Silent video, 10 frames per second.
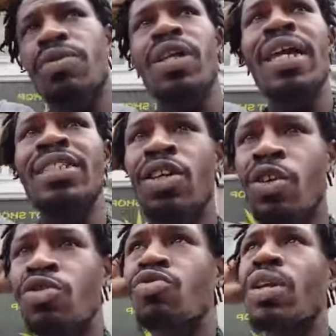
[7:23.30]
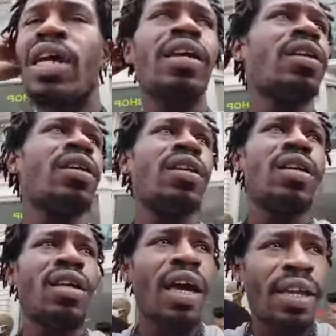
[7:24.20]
real. I told you that.
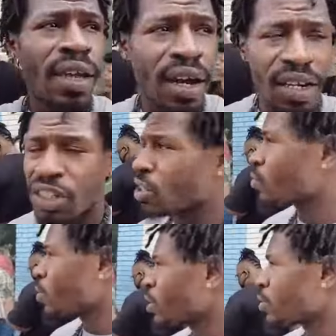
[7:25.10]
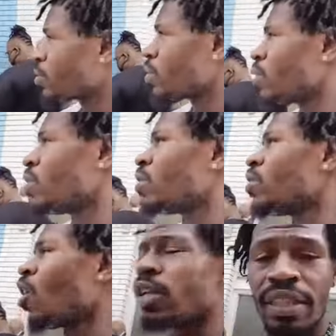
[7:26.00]
Ain't none of this shit real.
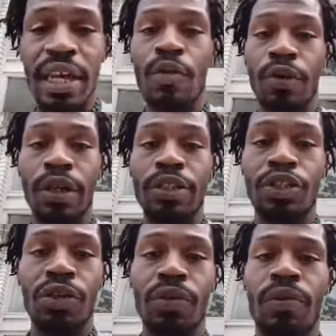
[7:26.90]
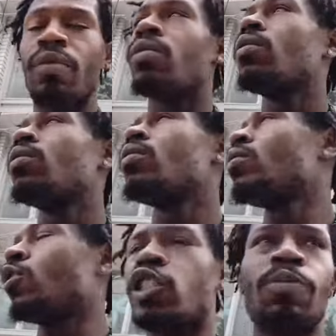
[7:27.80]
Only thing real is you,
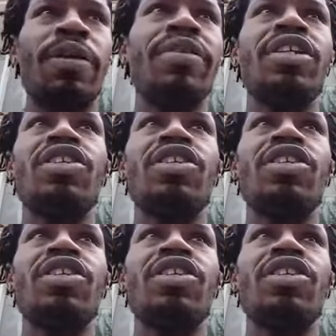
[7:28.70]
your spirit